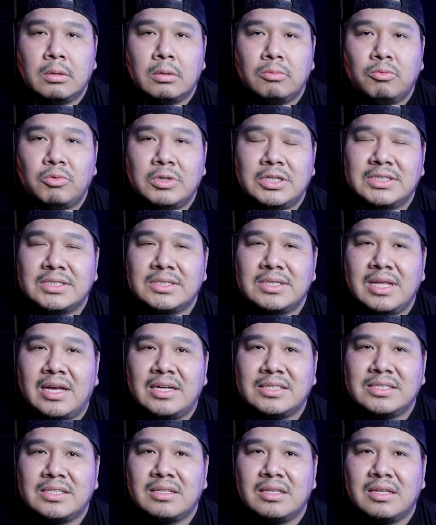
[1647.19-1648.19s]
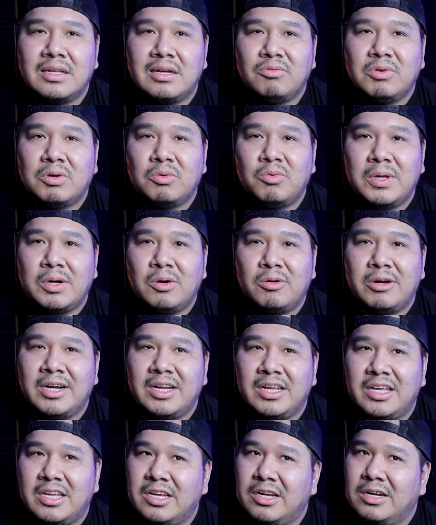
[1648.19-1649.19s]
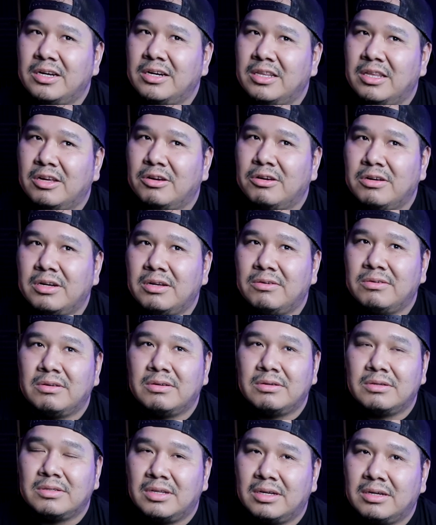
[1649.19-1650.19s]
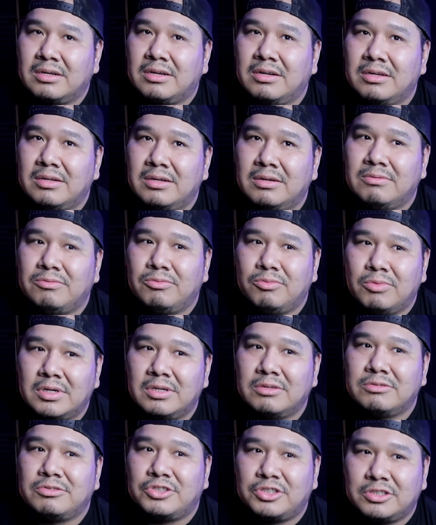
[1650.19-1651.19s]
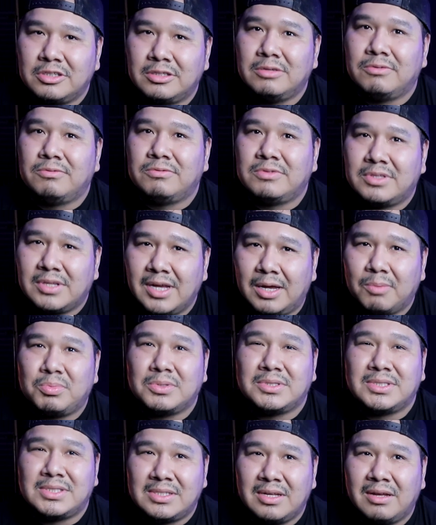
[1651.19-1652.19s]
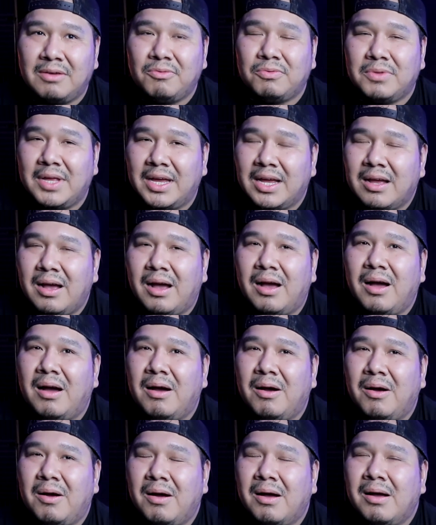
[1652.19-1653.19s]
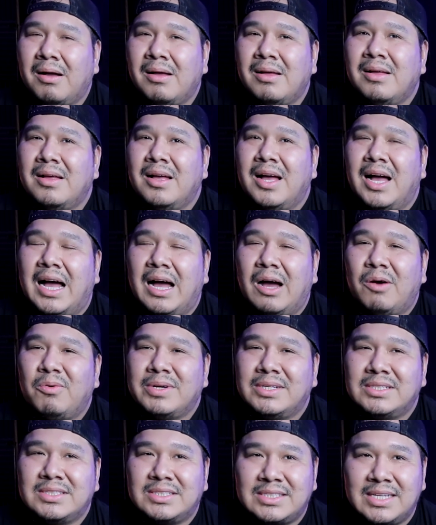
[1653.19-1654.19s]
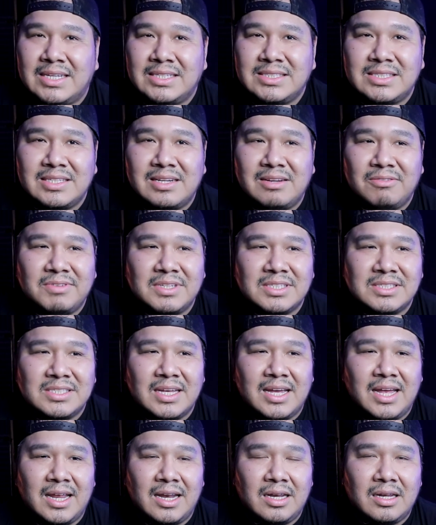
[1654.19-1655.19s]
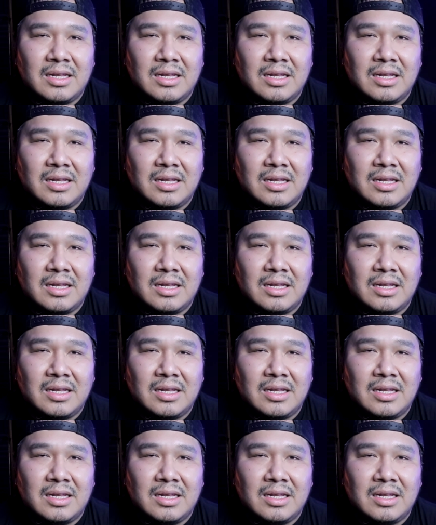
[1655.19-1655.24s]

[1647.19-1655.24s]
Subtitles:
We just lost a loved one. We don't want to hear the coulda, woulda, shoulda type of stuff. Like, how insensitive is that?